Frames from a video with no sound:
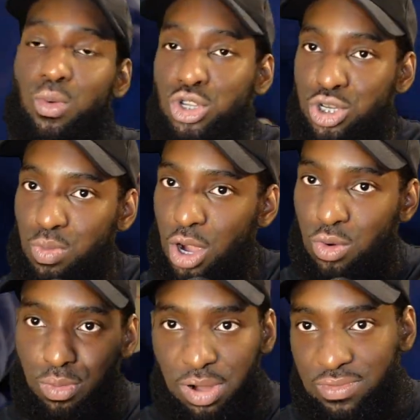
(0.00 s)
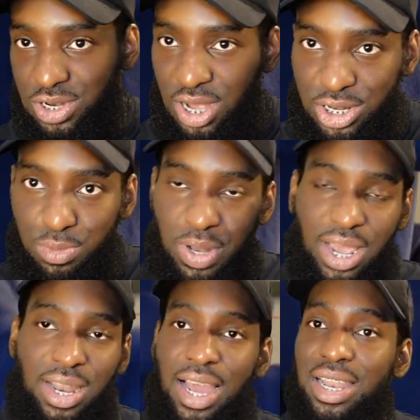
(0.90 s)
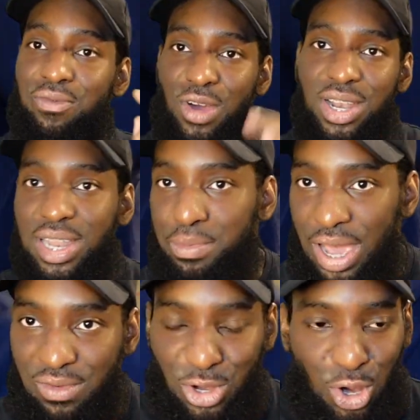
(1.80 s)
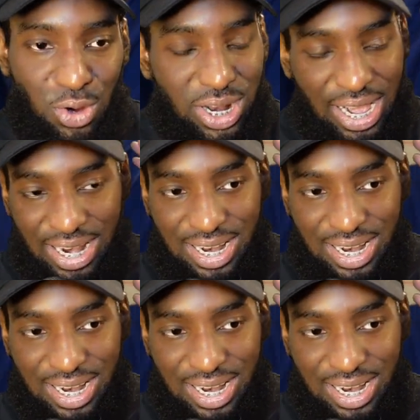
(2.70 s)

I watched my older brothers and cousins playing it, and they finally let me have a go at it.